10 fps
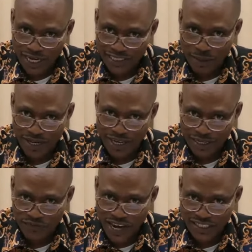Is that what?
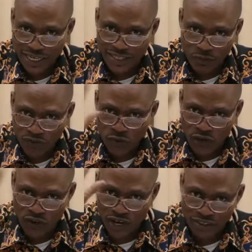If you're excited, wave
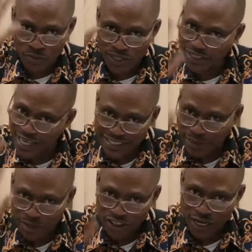your hand to me and say, yes,
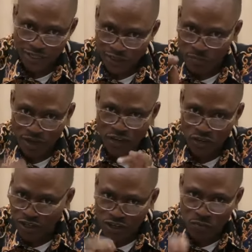I'm excited. Give me an